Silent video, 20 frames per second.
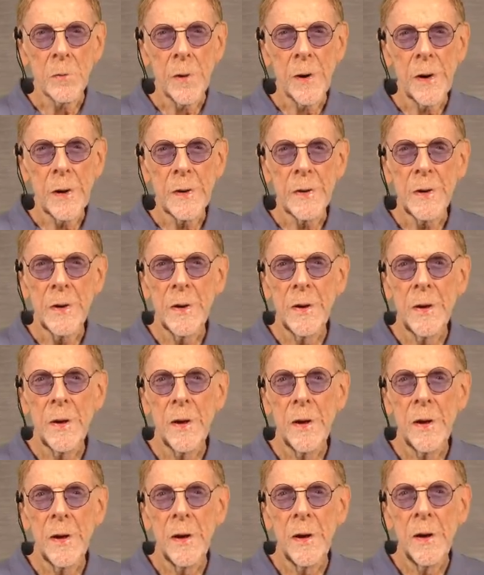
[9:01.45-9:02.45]
wide.
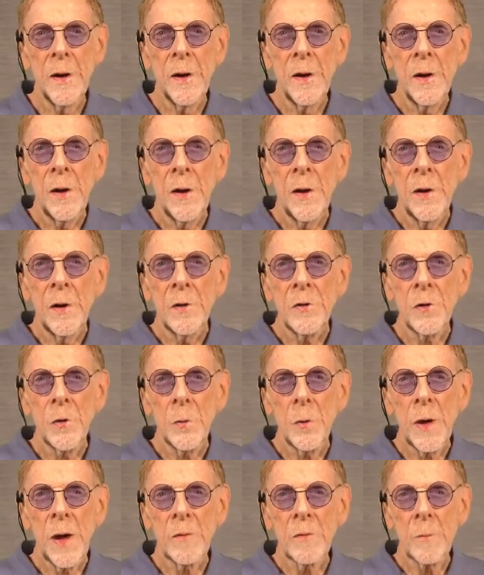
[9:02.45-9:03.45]
So
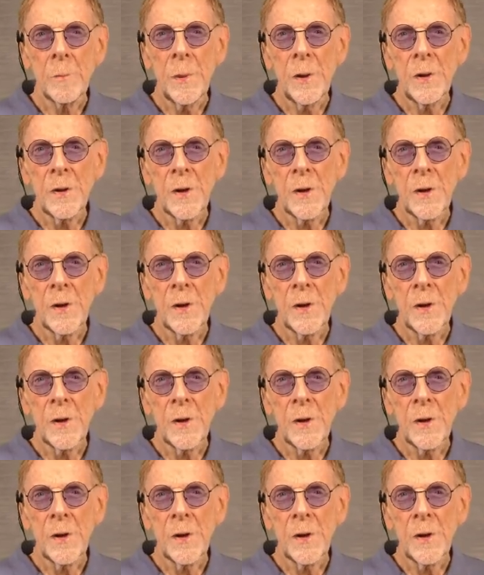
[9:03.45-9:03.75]
we have a pit